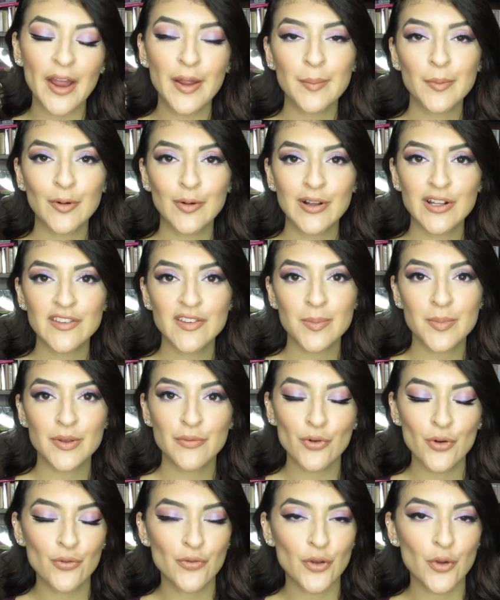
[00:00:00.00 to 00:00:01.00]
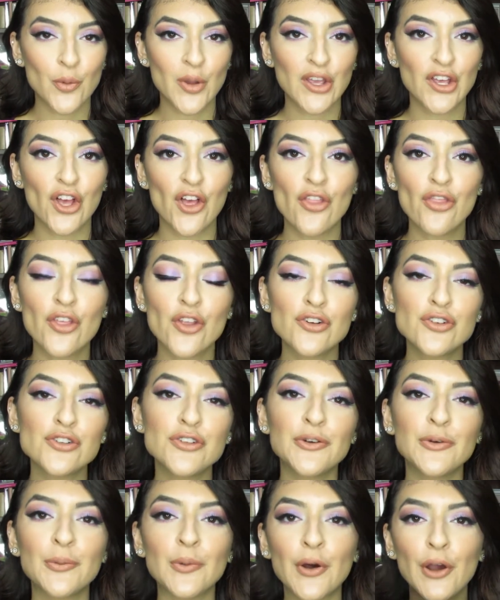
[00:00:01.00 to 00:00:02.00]
I am going to be reviewing the
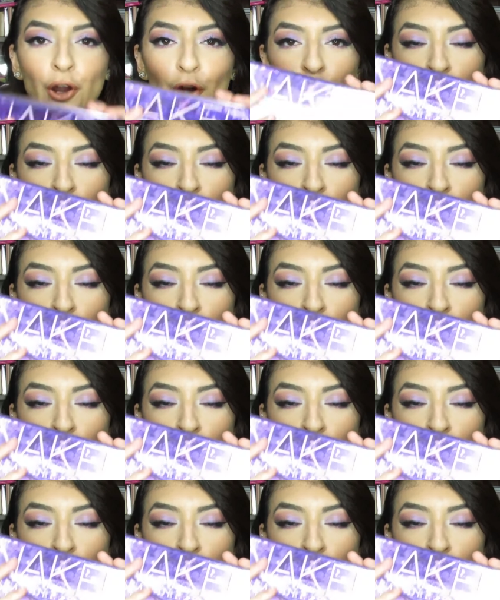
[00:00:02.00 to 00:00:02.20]
new